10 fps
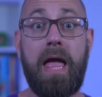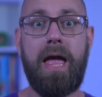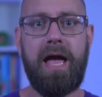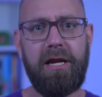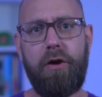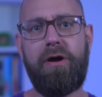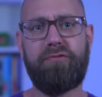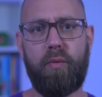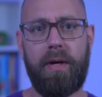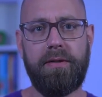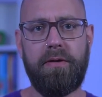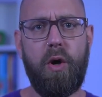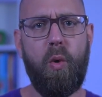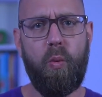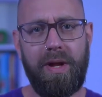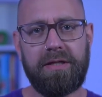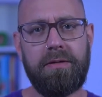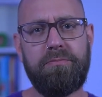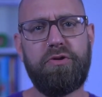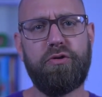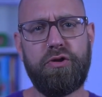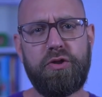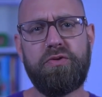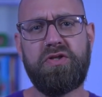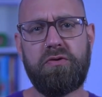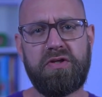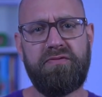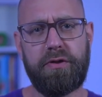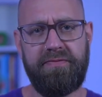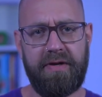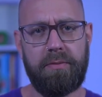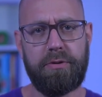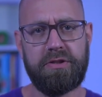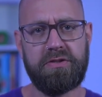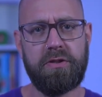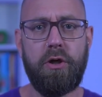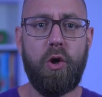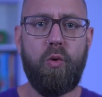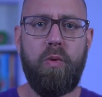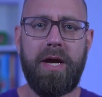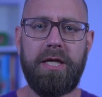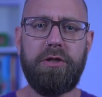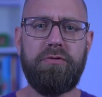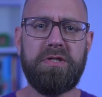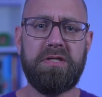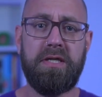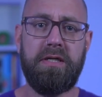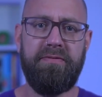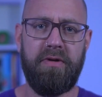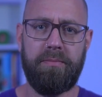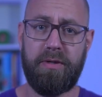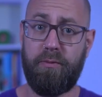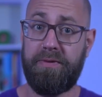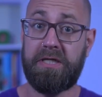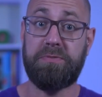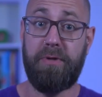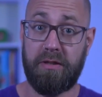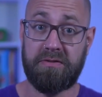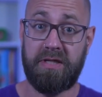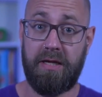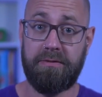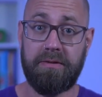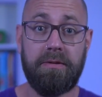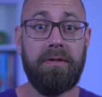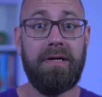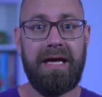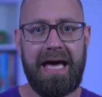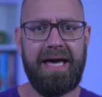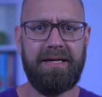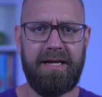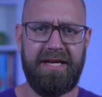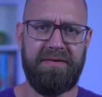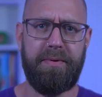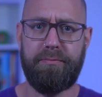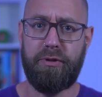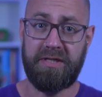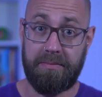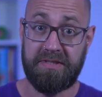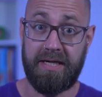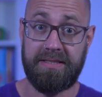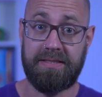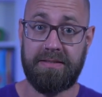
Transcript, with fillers: Hello everyone, welcome to a new series for developers who are interested in developing with Experience Cloud and Lightning Web Runtime Sites.